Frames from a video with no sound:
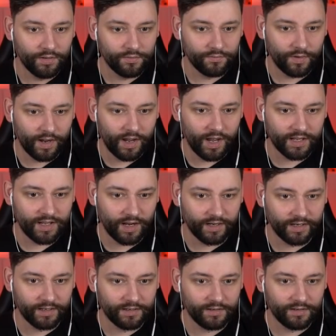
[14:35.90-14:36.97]
Right, I got
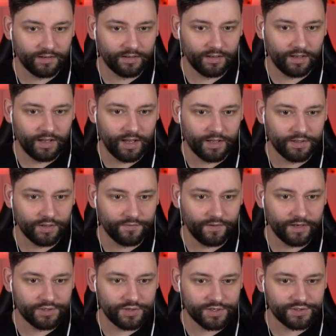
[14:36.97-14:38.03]
it. Uh, you can
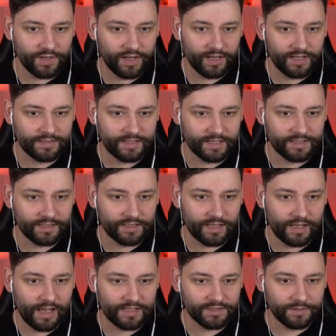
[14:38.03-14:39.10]
find the treasure. It takes,
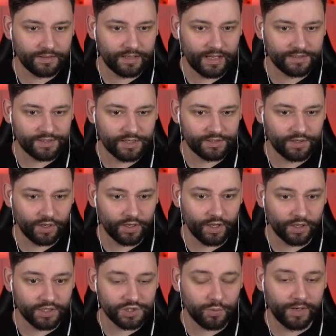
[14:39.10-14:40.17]
has a, yeah, shit. I
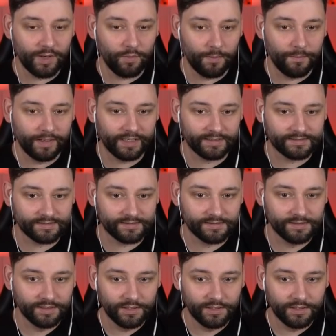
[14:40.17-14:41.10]
got 21 minutes.